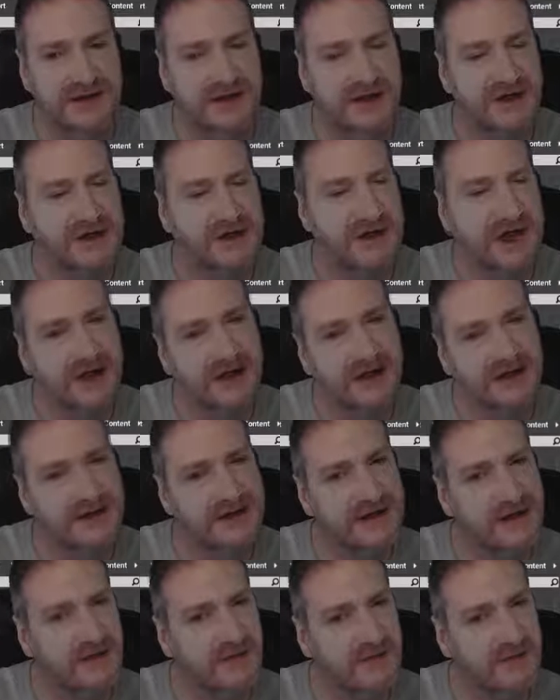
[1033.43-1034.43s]
certain
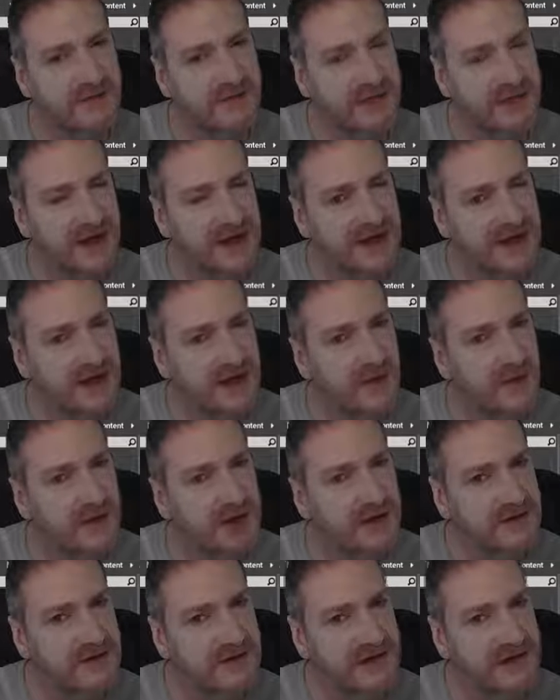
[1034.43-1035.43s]
colors are not blending
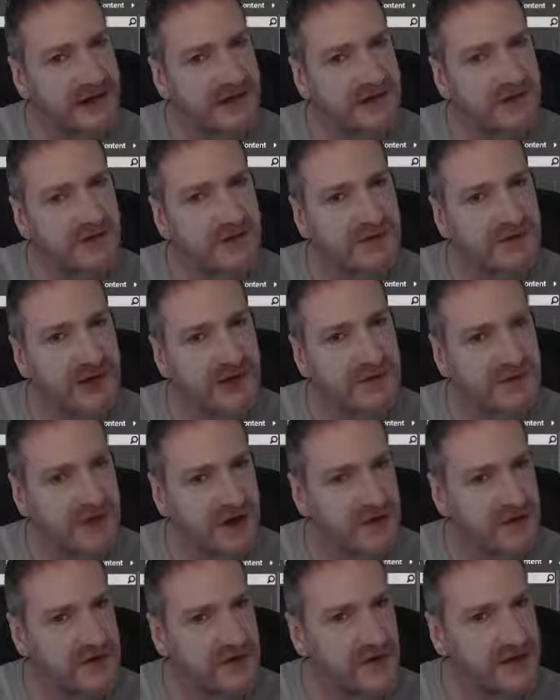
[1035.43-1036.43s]
well together or don't
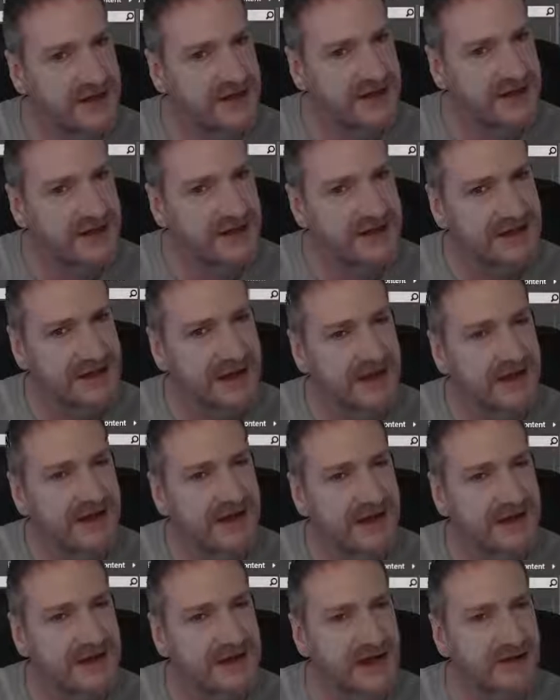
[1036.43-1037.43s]
go nicely together,
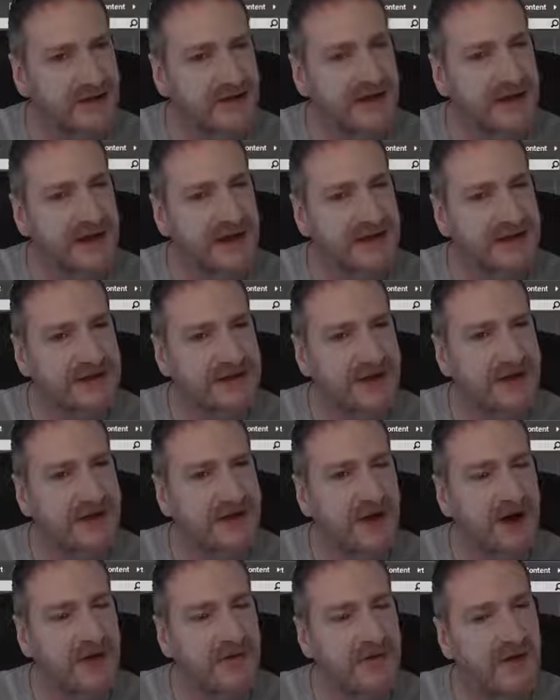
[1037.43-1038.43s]
that type of thing.
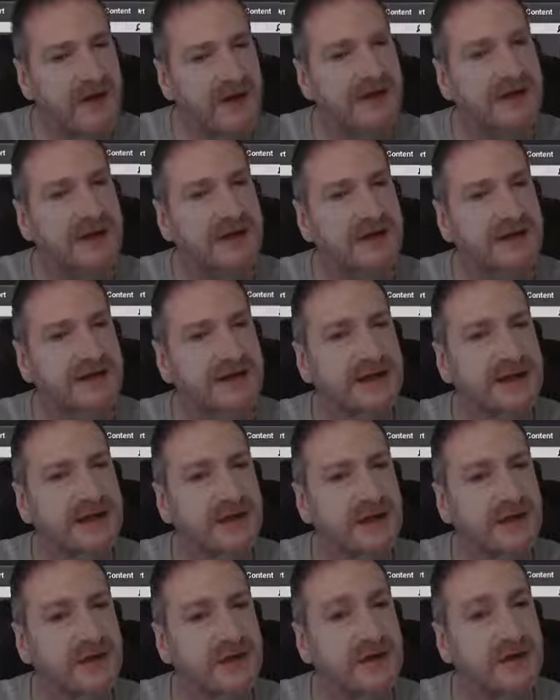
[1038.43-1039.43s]
So I find it easier
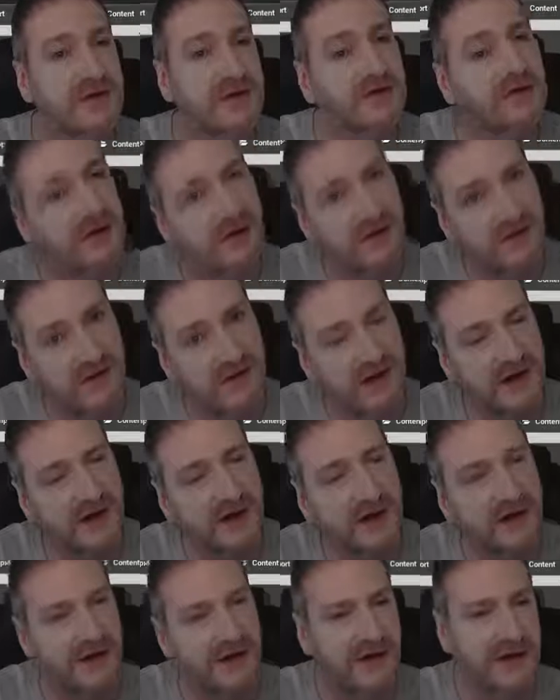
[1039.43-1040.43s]
and quicker in the long run
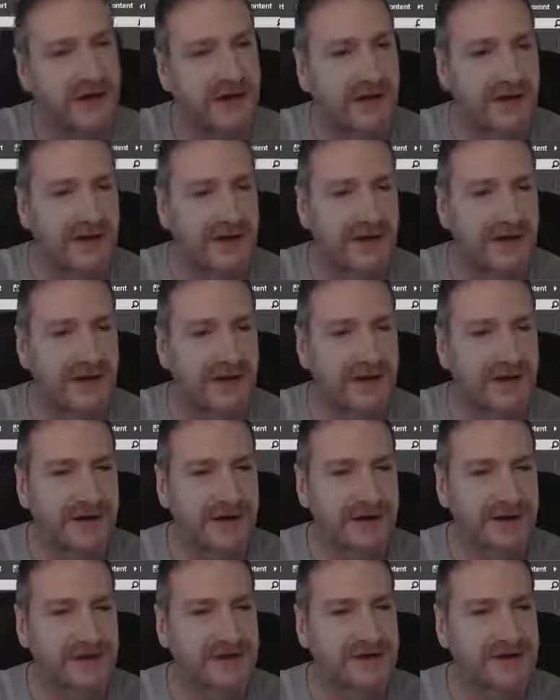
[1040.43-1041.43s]

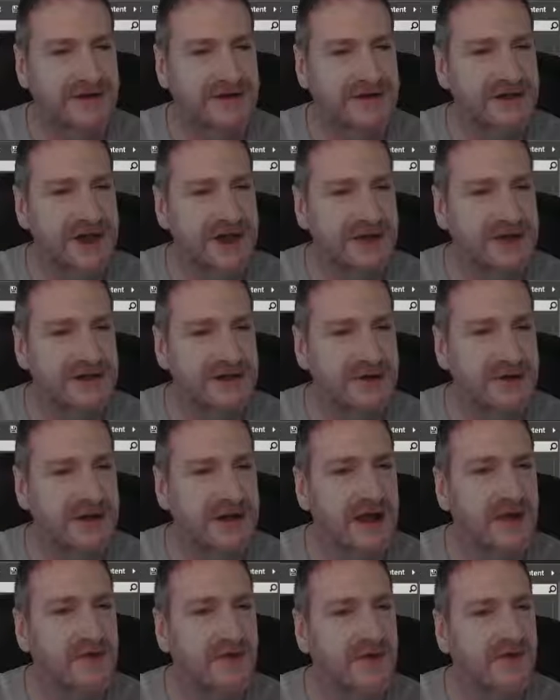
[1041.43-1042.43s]
to texture
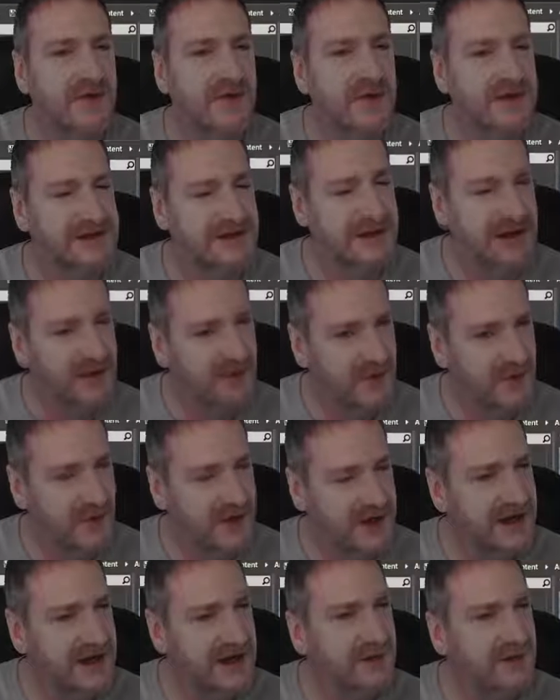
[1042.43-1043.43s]
it up before I start
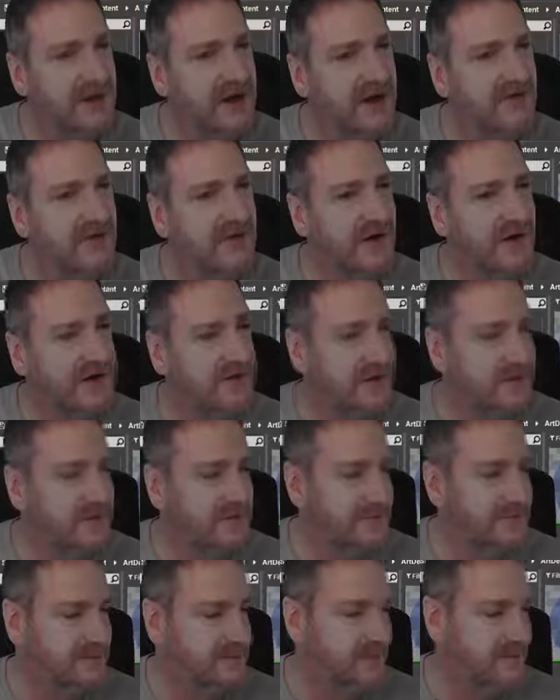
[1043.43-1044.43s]
putting it in my environment.
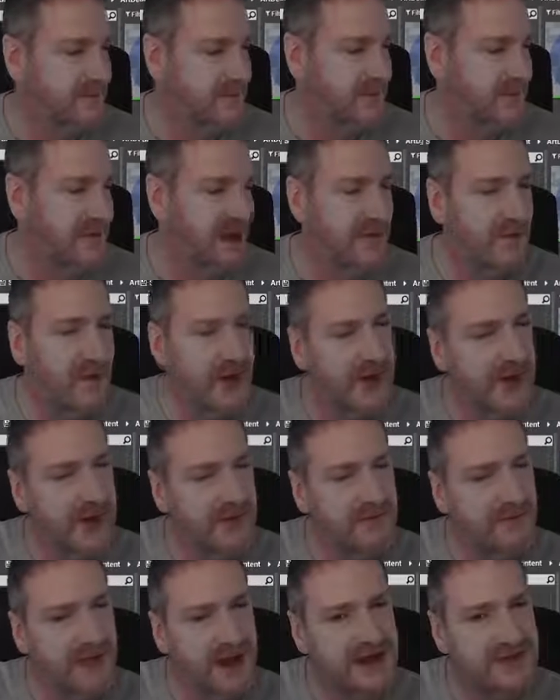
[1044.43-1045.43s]
And that way I
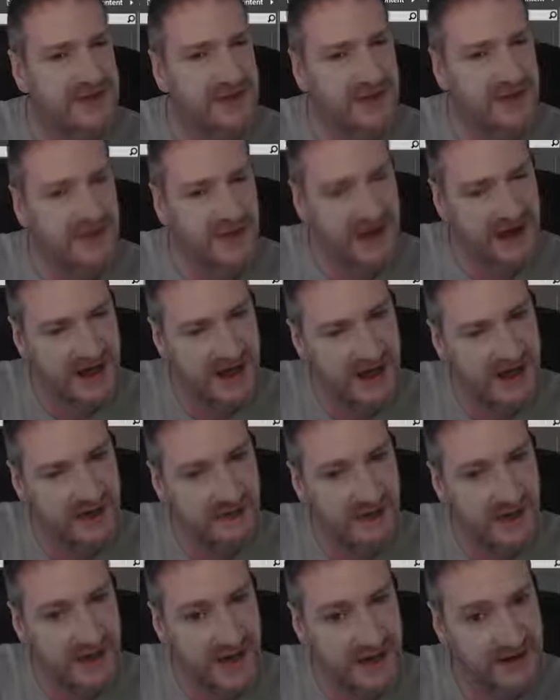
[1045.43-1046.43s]
can make sure that my
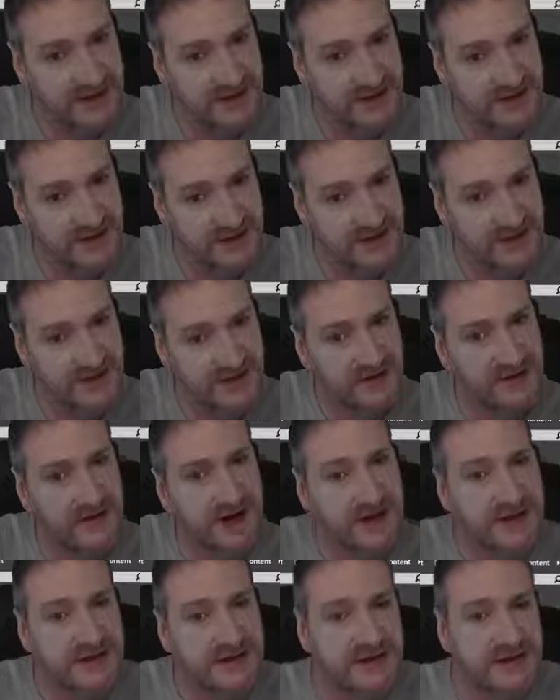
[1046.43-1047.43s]
color balance looks
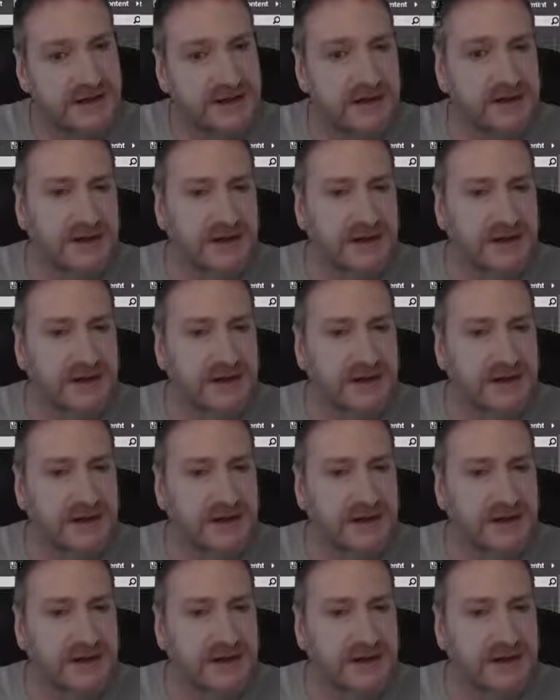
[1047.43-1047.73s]
correct.